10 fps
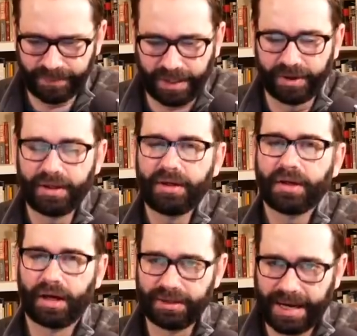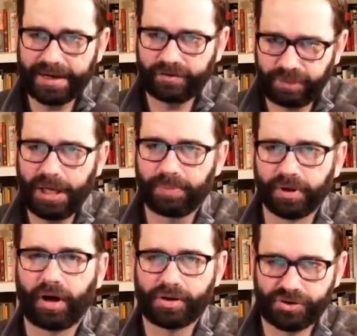Now, a lot of
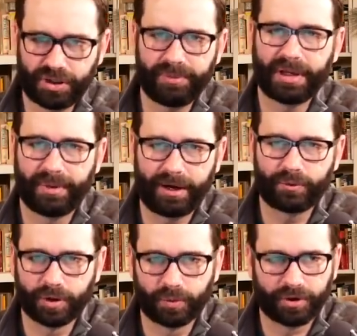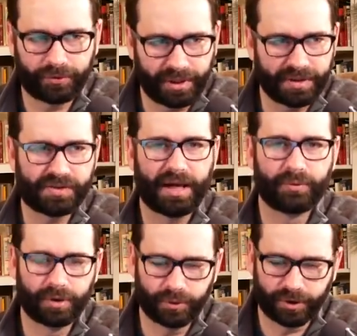people are screaming about World War III and
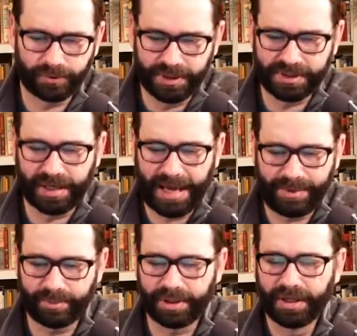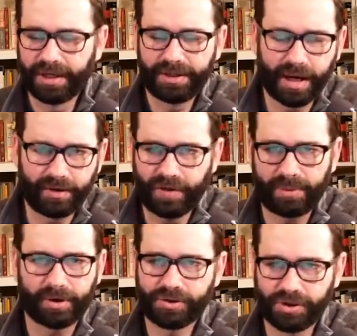saying World War III is going to happen, but none of
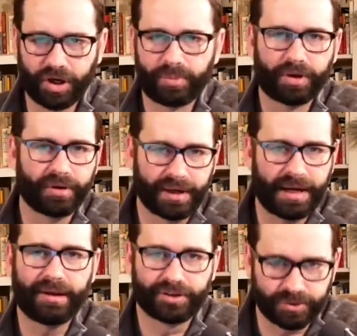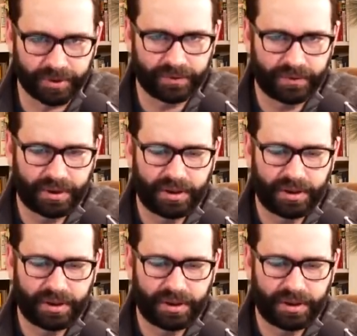them are sober and knowledgeable.